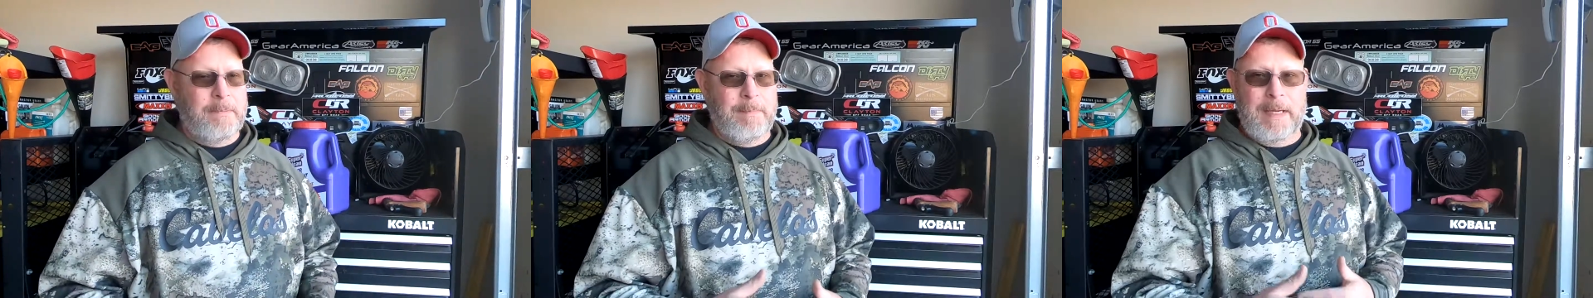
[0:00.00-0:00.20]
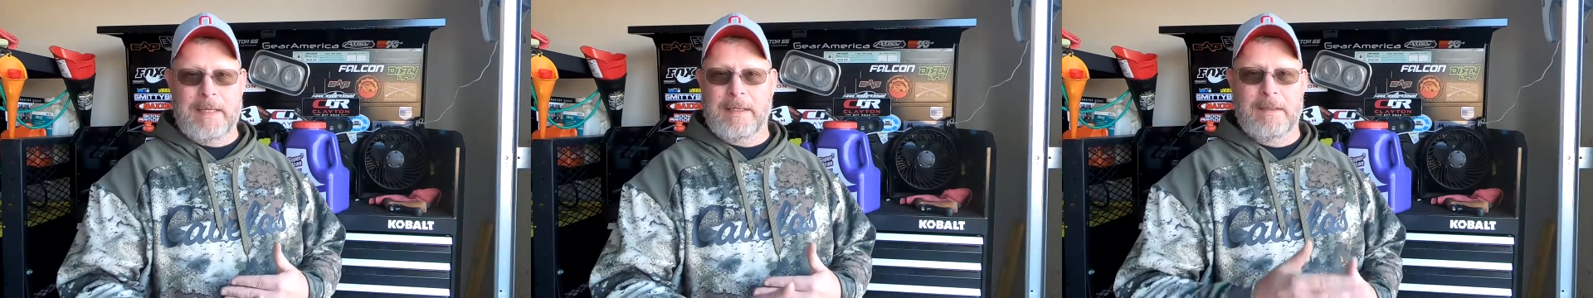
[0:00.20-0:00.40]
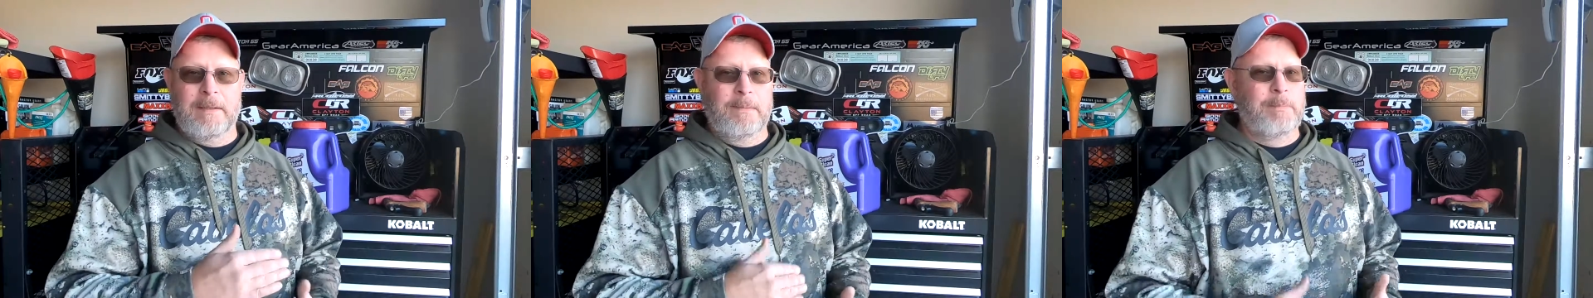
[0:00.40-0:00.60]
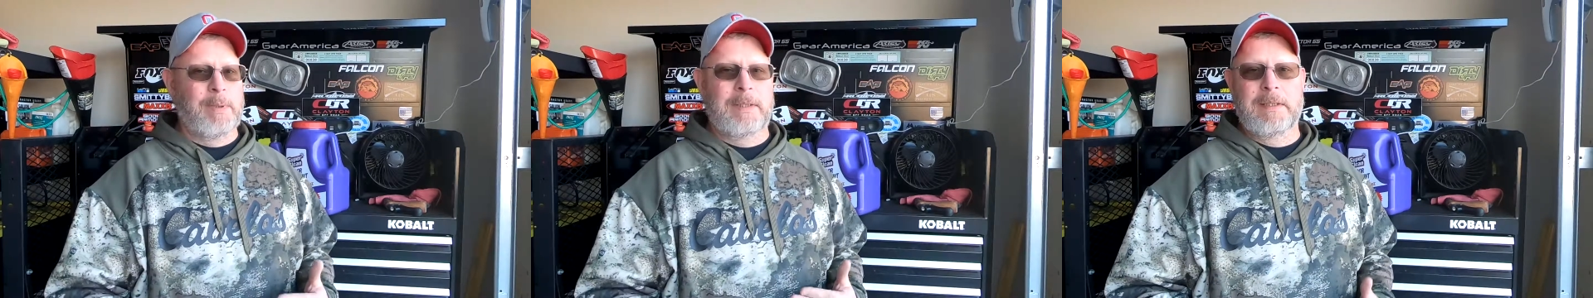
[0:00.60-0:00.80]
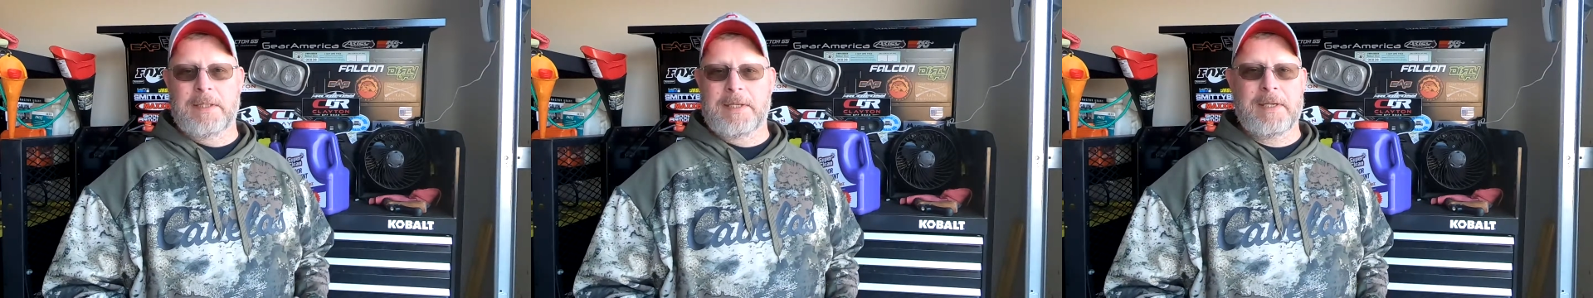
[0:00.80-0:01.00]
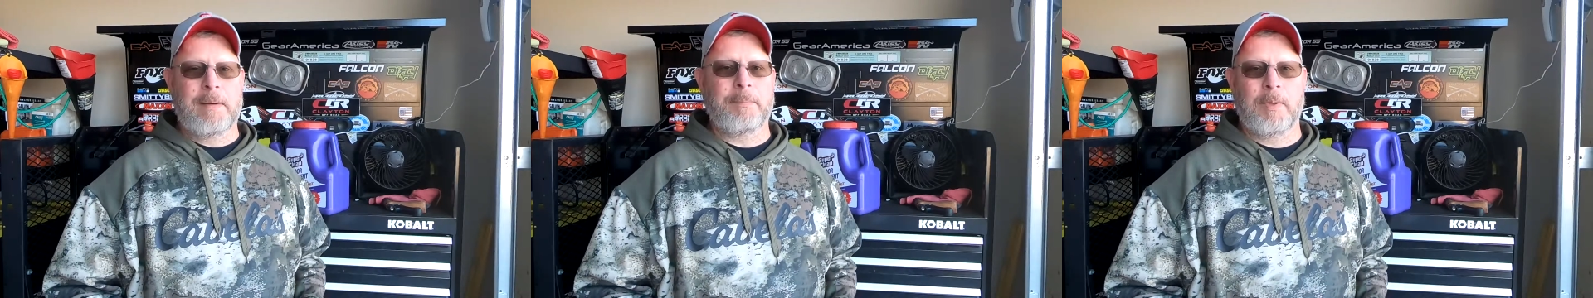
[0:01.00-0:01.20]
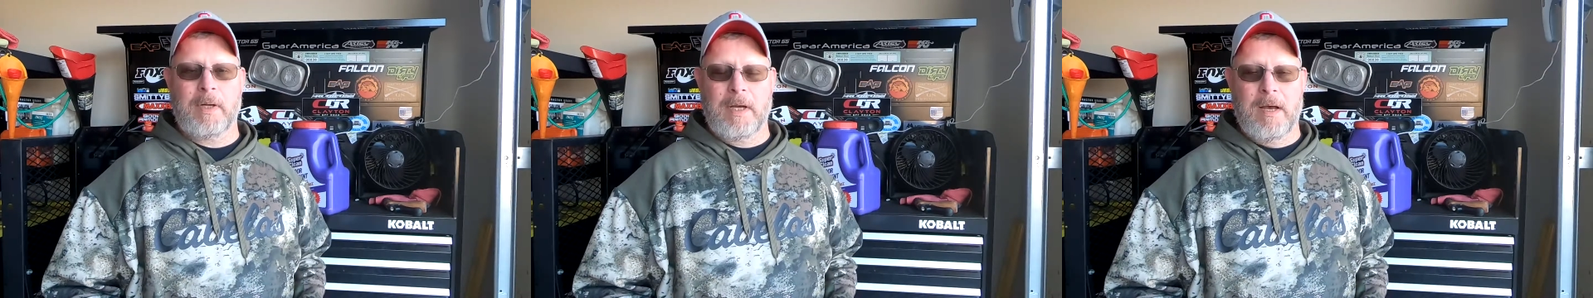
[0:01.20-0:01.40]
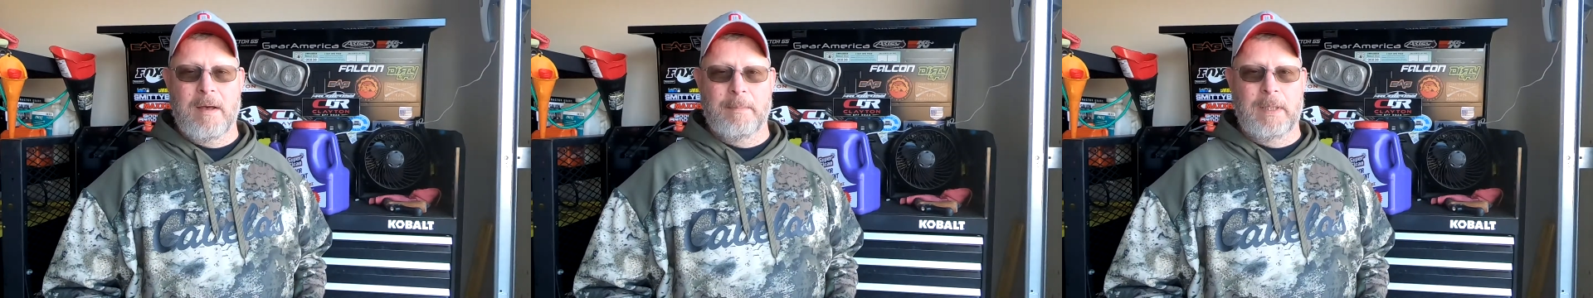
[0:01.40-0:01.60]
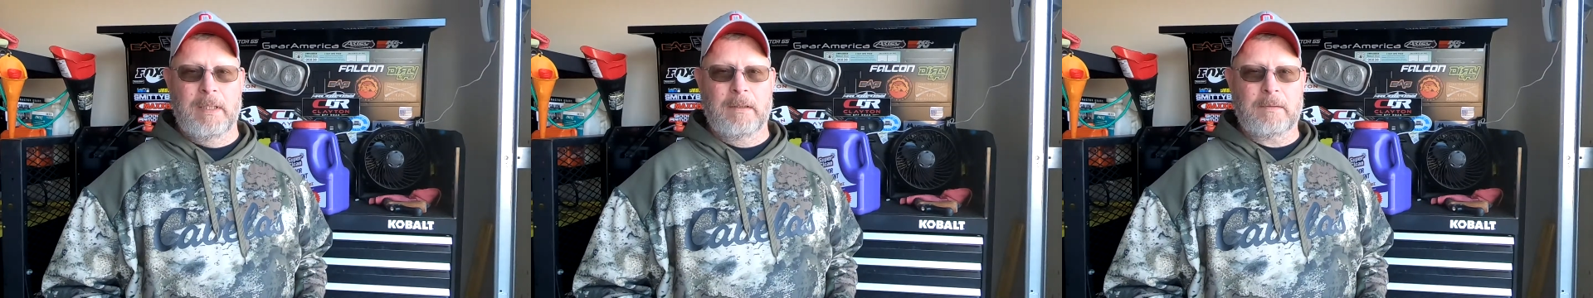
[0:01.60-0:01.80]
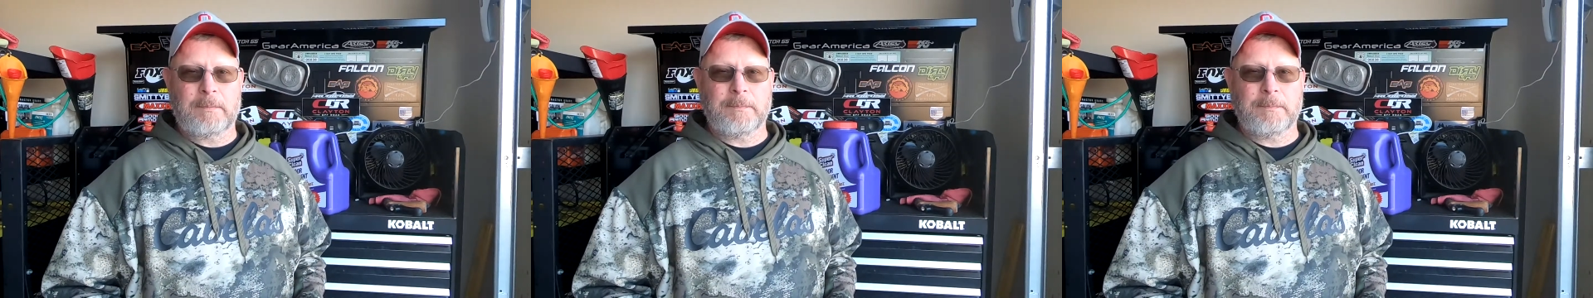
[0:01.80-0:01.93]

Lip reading: make it a completely separate comment.